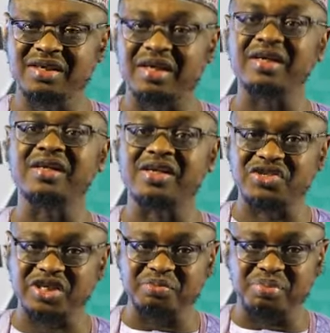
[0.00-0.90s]

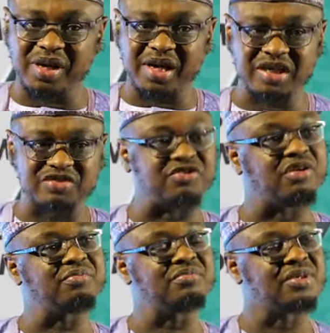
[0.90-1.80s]
industry players
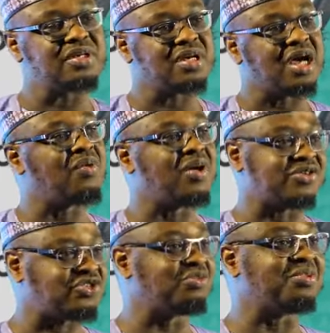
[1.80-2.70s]
from our
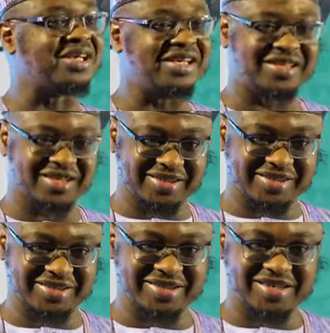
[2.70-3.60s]
sub-region.
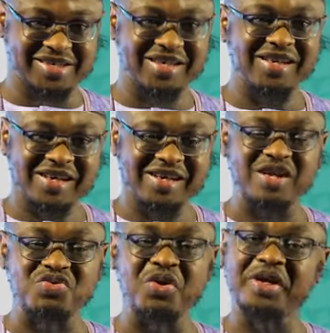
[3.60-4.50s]

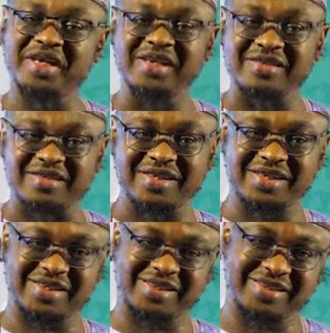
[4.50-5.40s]
Networking is
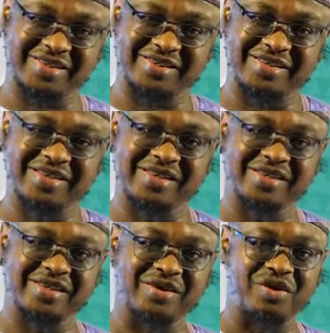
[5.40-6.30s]
key.
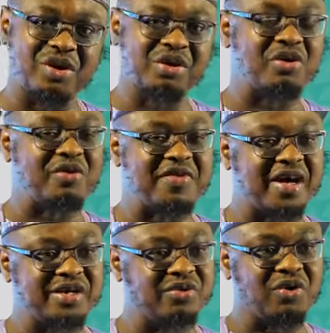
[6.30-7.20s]
All
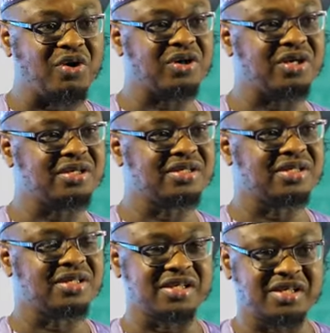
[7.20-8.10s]
over the world,
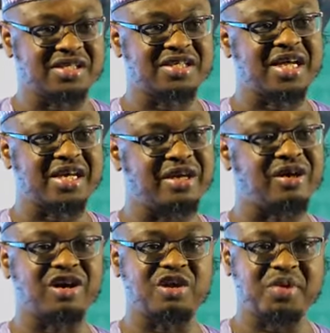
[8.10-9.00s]
digital
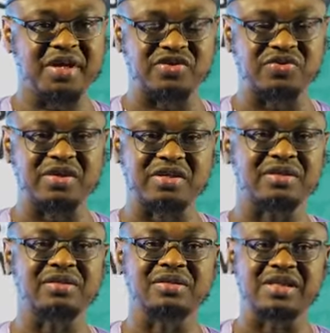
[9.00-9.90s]
economy is not
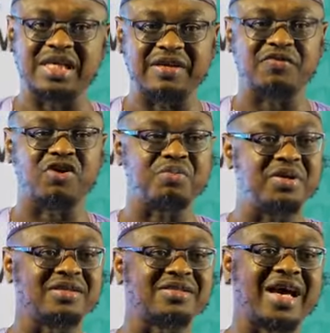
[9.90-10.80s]
developed
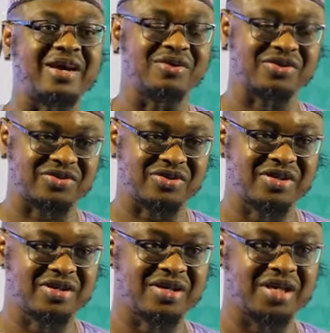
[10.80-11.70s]
in silos.
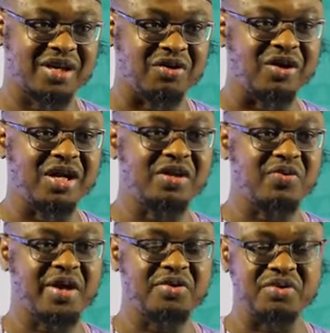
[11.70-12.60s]
The only
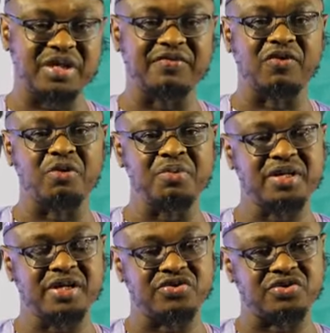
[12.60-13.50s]
way you develop
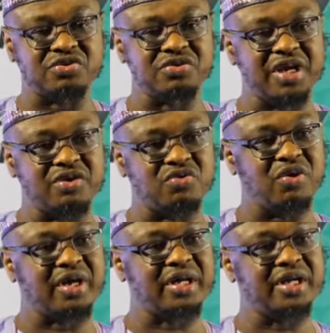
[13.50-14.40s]
it is through
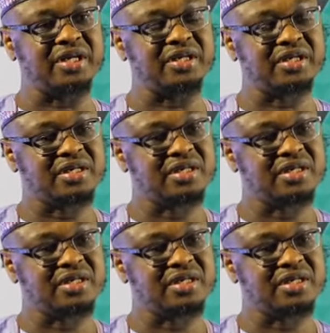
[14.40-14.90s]
networking,